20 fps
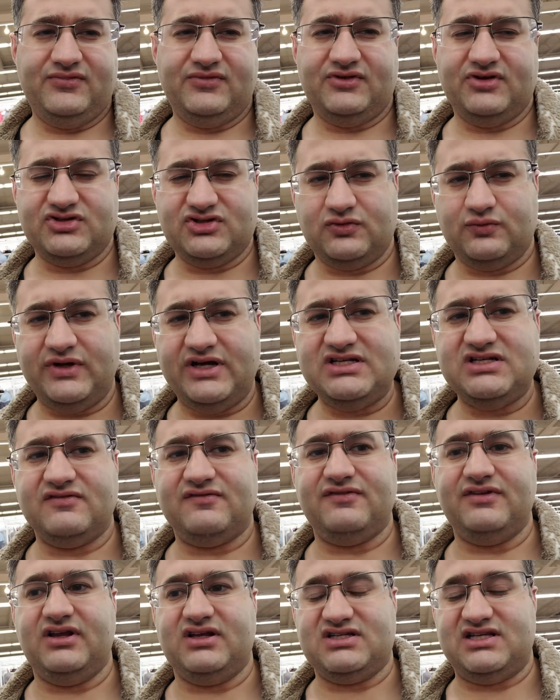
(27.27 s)
There's a reason
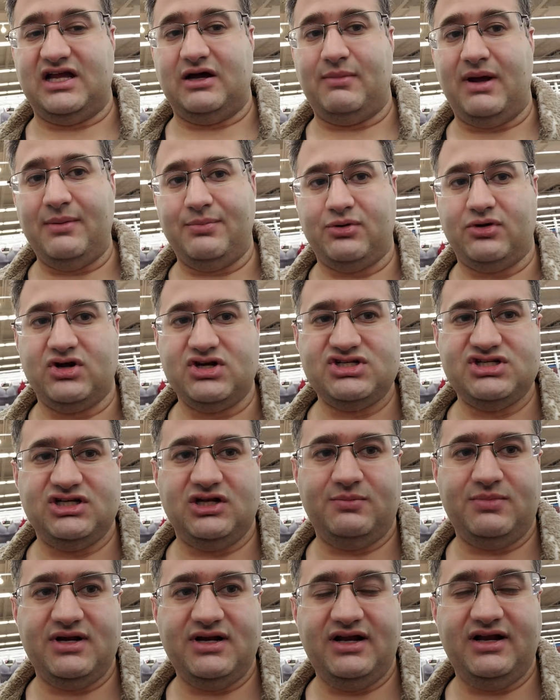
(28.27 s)
for this. Now, my personal
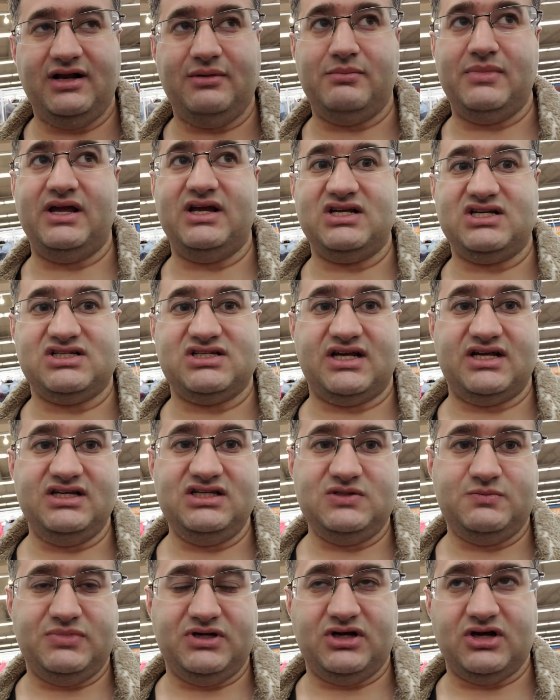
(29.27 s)
opinion, it makes
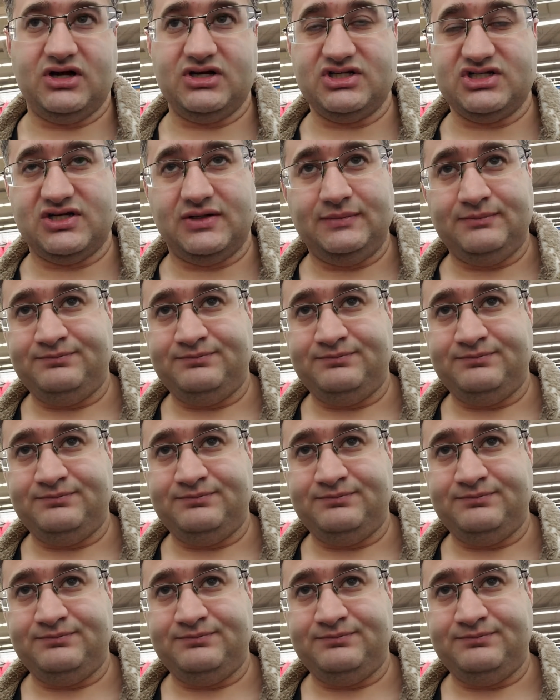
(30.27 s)
sense because